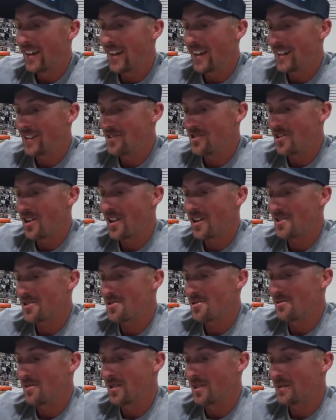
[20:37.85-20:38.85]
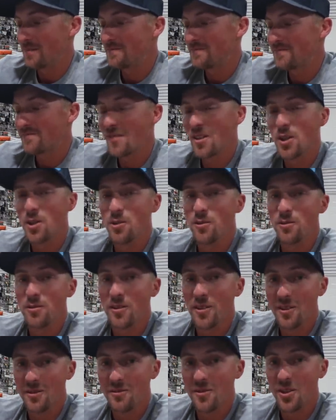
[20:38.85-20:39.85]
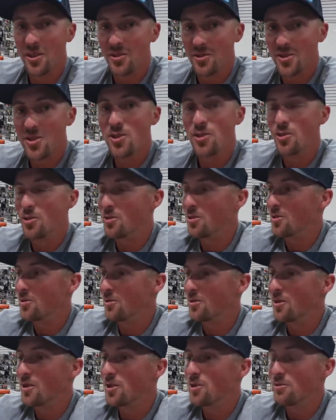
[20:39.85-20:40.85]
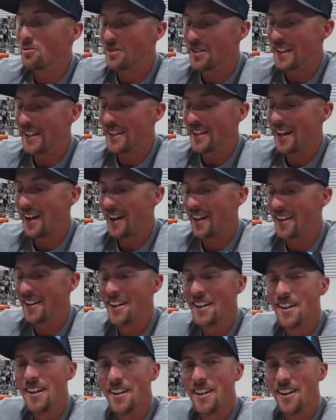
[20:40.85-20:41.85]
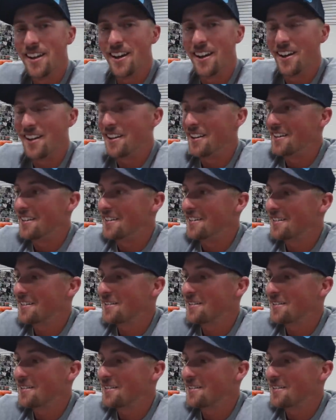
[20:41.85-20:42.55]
and Joshua, who the, the two who, who did not uh,